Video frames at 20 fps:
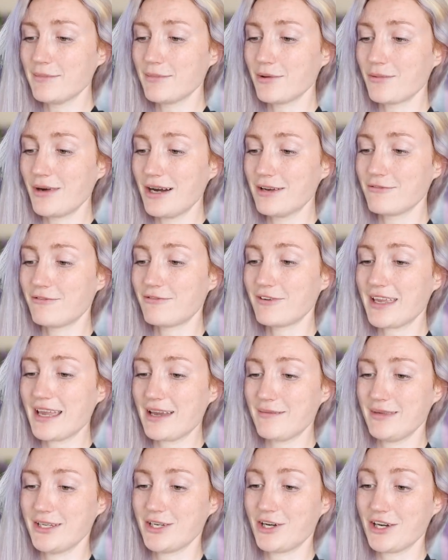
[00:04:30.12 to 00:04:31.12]
number one,
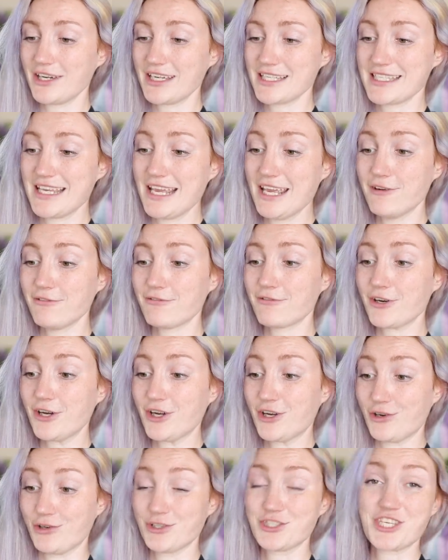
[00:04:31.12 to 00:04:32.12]
Forget Me Not, is here
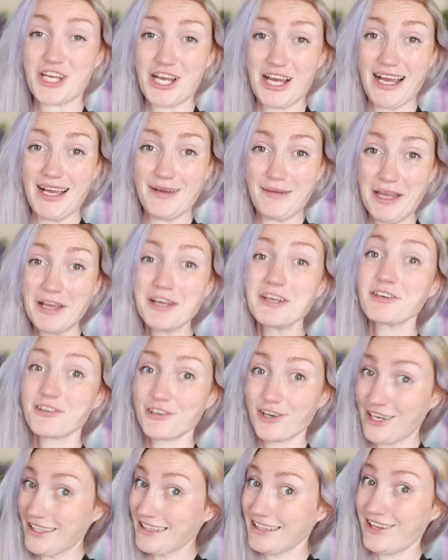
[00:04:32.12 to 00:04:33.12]
for a good time,
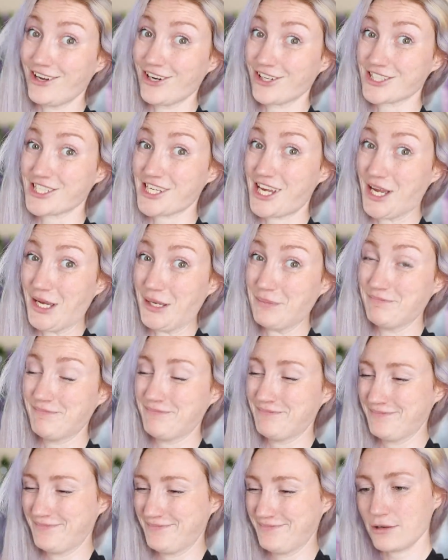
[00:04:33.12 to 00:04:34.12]
not a long
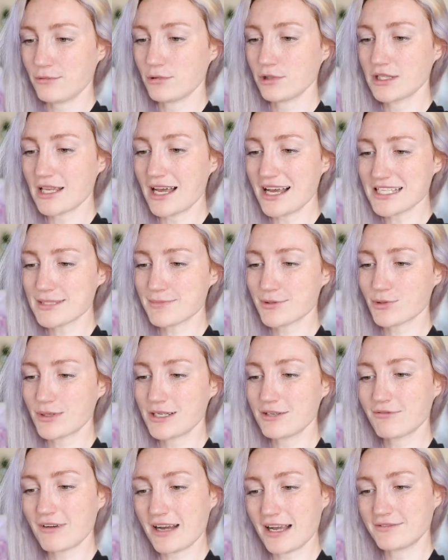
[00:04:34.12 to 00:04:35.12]
time. It will last
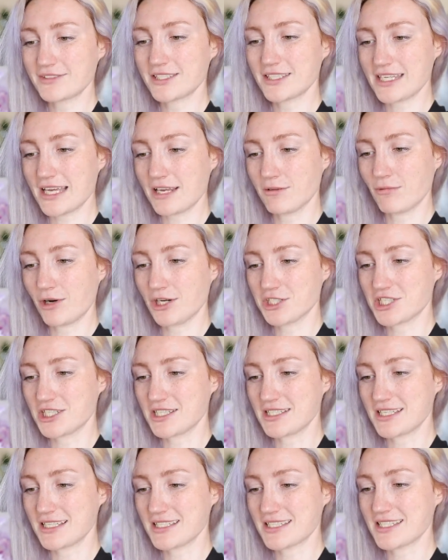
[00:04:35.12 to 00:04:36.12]
between 5 to 10
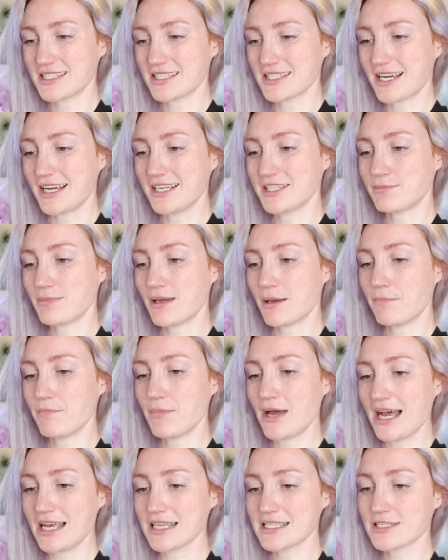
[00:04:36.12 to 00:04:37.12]
washes. It's designed to be a
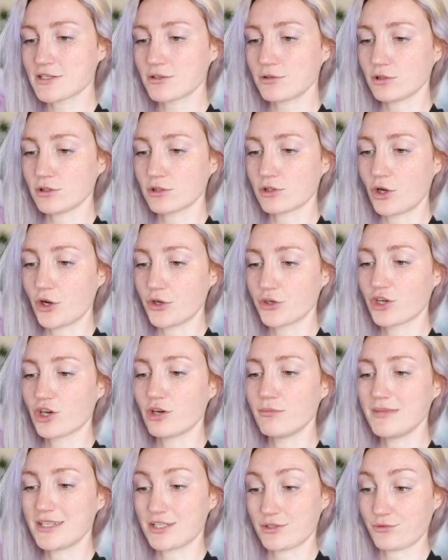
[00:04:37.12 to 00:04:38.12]
pastel, non
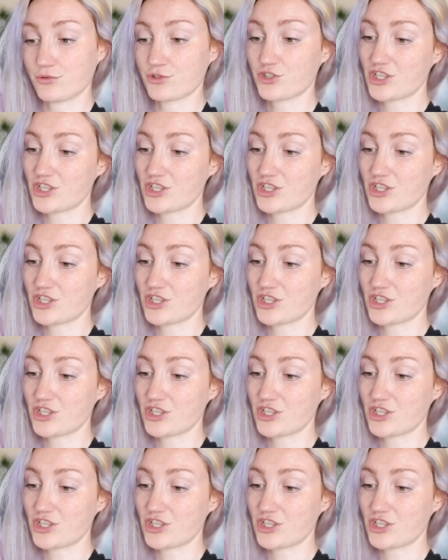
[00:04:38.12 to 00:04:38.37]
committal